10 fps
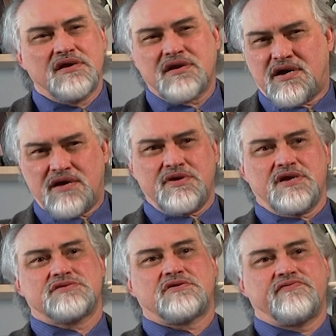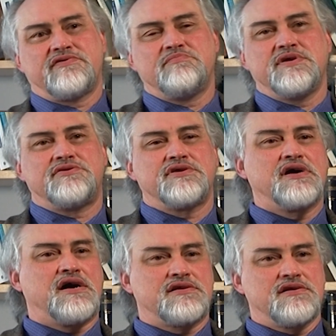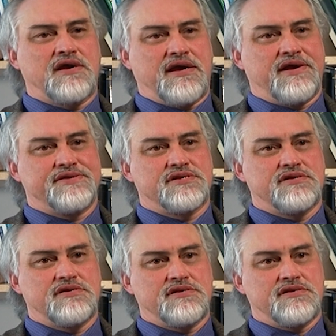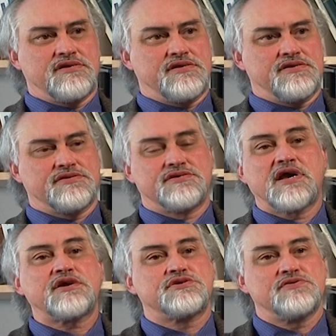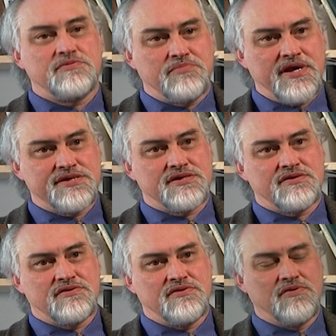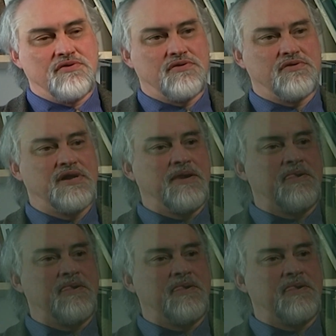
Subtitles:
Kama has often been regarded as sexual pleasure or